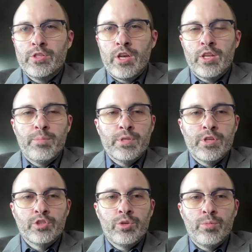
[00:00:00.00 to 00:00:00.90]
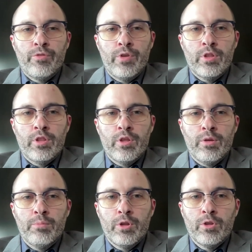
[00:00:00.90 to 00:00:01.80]
kind of position within the
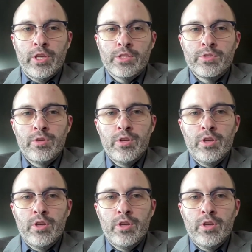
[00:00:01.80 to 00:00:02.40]
Middle East,